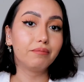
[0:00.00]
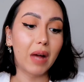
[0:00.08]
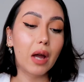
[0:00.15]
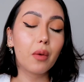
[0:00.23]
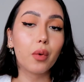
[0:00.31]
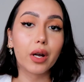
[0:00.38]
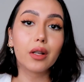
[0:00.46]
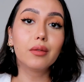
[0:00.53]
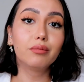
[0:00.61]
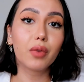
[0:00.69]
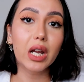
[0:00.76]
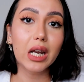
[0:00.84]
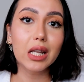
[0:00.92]
I will
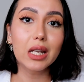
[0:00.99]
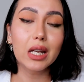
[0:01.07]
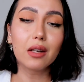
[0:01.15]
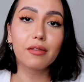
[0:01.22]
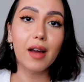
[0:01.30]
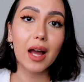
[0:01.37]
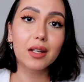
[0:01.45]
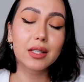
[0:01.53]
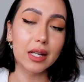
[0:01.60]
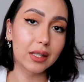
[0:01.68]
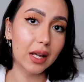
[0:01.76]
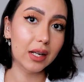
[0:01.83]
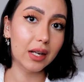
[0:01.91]
read it, in fact,
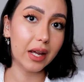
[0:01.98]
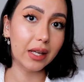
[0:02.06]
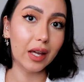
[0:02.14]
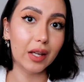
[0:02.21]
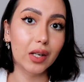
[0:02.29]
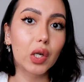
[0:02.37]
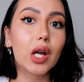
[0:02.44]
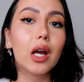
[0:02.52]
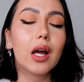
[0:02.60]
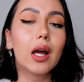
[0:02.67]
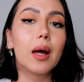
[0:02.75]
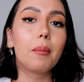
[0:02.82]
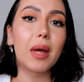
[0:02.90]
and then I can
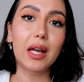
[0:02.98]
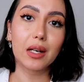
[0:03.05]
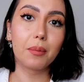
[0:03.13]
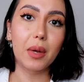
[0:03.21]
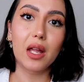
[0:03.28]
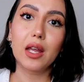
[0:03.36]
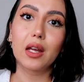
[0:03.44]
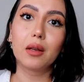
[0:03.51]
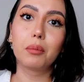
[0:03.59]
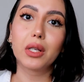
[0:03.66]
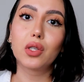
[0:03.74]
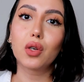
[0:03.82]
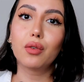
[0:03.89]
make an opinion.
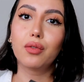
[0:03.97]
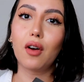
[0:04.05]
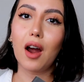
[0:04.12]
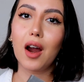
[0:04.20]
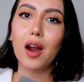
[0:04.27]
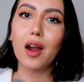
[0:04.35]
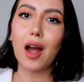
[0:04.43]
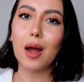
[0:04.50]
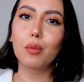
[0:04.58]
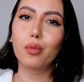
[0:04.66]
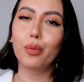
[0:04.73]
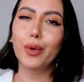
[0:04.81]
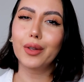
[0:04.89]
But so far,
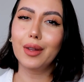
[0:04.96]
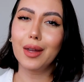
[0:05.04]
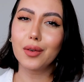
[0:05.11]
I'm really